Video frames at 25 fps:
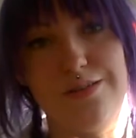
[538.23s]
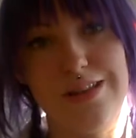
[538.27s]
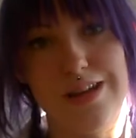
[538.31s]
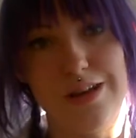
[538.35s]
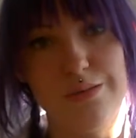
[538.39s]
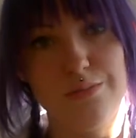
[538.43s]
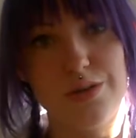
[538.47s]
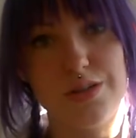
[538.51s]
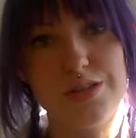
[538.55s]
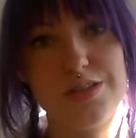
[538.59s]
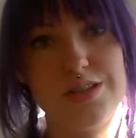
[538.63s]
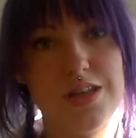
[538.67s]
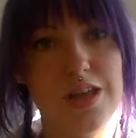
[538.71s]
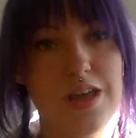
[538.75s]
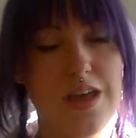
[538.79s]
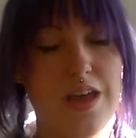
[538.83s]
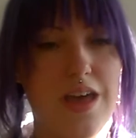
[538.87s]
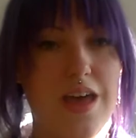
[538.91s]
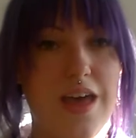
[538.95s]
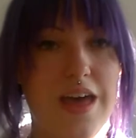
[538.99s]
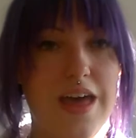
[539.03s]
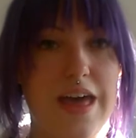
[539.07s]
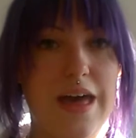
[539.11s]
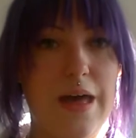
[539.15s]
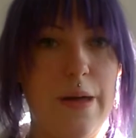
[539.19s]
Clare books.
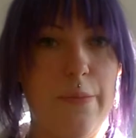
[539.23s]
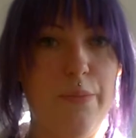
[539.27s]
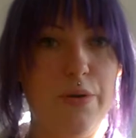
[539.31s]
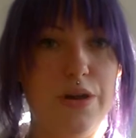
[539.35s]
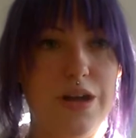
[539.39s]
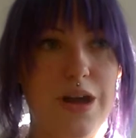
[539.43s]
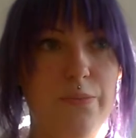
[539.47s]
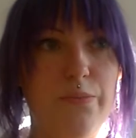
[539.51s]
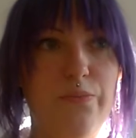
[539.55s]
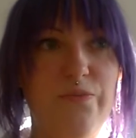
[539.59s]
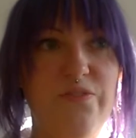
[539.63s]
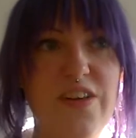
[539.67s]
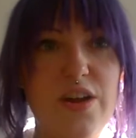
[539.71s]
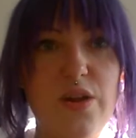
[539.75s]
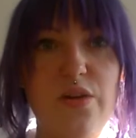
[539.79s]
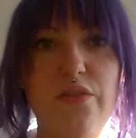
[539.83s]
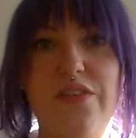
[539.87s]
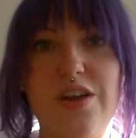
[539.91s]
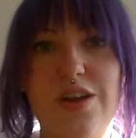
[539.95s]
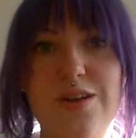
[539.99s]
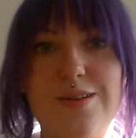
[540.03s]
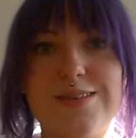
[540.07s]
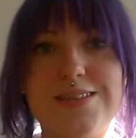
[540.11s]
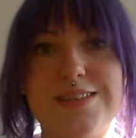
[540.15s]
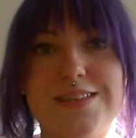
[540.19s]
But I'm very,
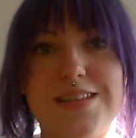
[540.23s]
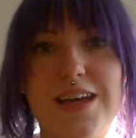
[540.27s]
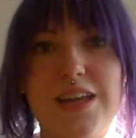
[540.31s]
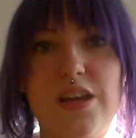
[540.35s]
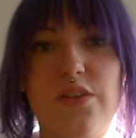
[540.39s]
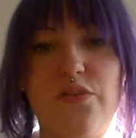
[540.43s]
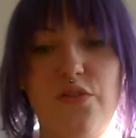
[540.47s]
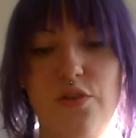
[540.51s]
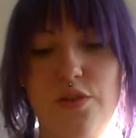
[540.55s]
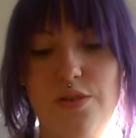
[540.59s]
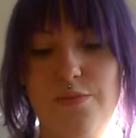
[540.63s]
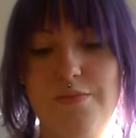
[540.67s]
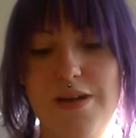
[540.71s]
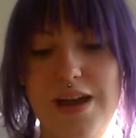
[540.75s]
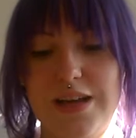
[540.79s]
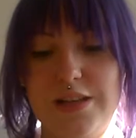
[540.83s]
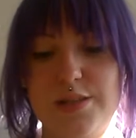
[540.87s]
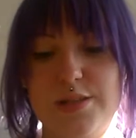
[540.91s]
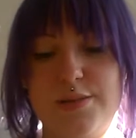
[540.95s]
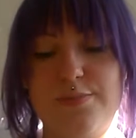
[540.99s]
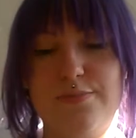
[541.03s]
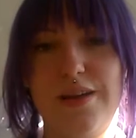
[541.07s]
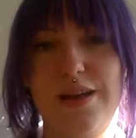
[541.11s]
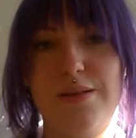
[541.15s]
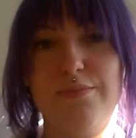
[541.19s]
very excited for the
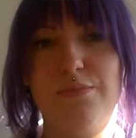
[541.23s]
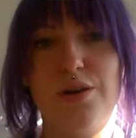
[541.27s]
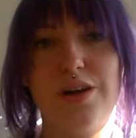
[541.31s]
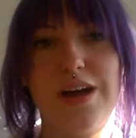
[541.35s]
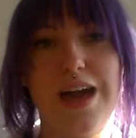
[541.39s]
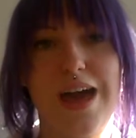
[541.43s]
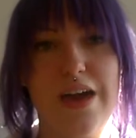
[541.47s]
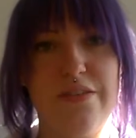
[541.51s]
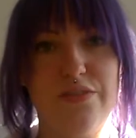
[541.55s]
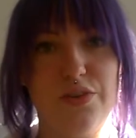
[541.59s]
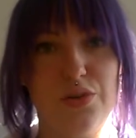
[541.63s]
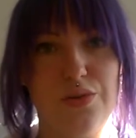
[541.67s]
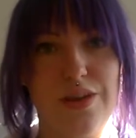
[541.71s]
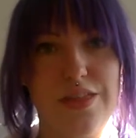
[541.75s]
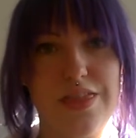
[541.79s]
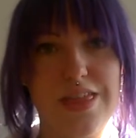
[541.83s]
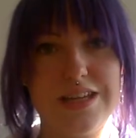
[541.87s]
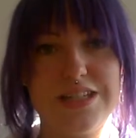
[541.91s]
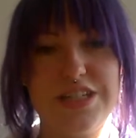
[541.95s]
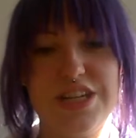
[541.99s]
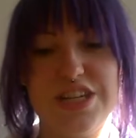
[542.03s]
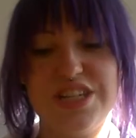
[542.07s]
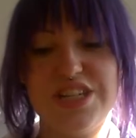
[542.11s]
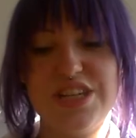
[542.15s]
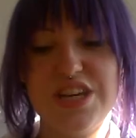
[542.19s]
Magnus Bane book. I haven't read
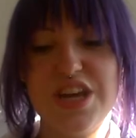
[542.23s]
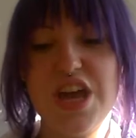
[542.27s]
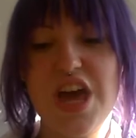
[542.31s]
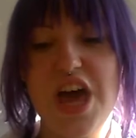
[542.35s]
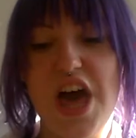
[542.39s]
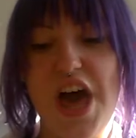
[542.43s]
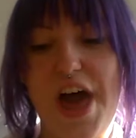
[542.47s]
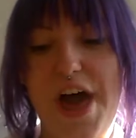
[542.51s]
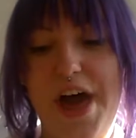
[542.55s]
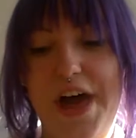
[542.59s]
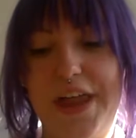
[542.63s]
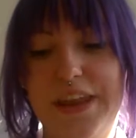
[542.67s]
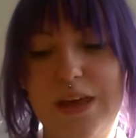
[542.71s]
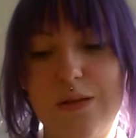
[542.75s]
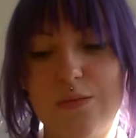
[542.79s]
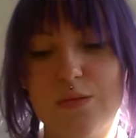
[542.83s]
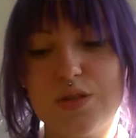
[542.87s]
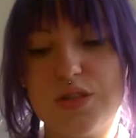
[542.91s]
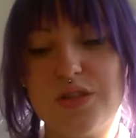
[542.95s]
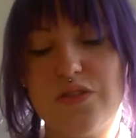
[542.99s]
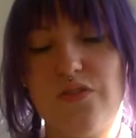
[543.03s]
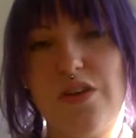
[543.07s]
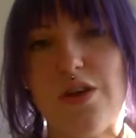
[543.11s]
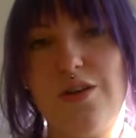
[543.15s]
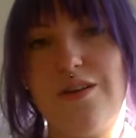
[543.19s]
that yet. And I'm
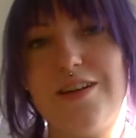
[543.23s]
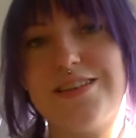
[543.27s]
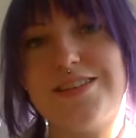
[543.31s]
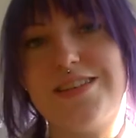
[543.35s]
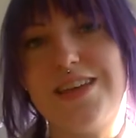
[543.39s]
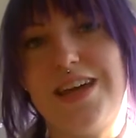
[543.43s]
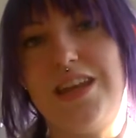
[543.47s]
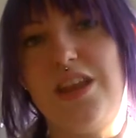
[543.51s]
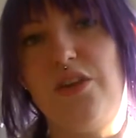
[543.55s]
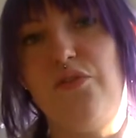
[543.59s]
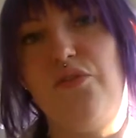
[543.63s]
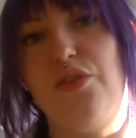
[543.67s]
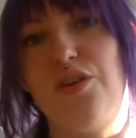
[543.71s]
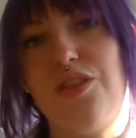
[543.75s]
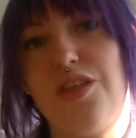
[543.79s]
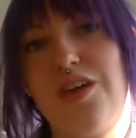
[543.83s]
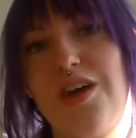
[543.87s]
also very excited for